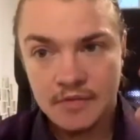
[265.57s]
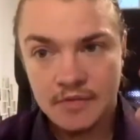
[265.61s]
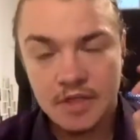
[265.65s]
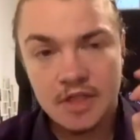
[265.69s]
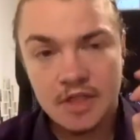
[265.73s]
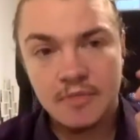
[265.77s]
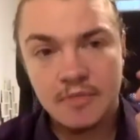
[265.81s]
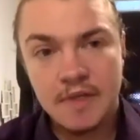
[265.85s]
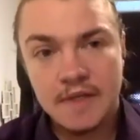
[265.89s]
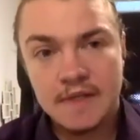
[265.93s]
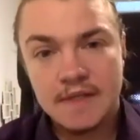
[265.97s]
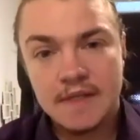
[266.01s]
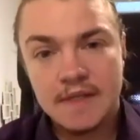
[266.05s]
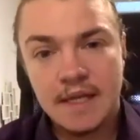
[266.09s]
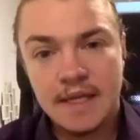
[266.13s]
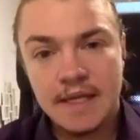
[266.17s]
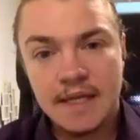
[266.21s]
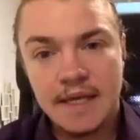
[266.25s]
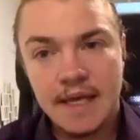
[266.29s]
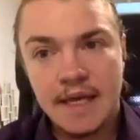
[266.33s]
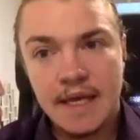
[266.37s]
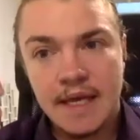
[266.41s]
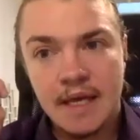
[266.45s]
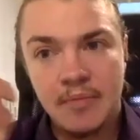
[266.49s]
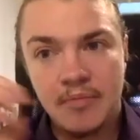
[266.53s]
which is
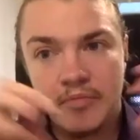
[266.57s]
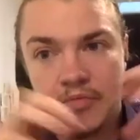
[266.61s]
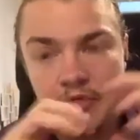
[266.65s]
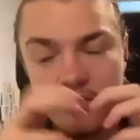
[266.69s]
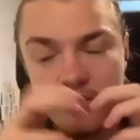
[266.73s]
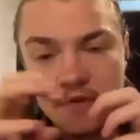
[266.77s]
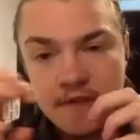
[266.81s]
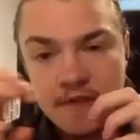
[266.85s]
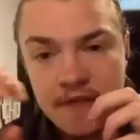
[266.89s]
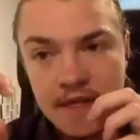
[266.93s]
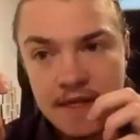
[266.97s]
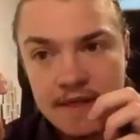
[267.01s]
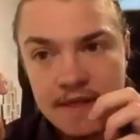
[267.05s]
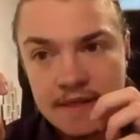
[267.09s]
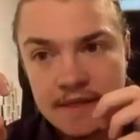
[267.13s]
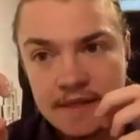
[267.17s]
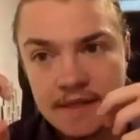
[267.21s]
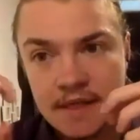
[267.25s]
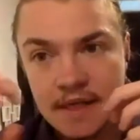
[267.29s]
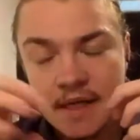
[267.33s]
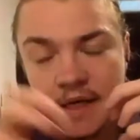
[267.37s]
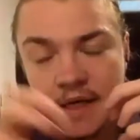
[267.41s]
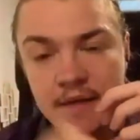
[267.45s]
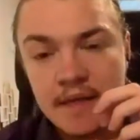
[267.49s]
basically a process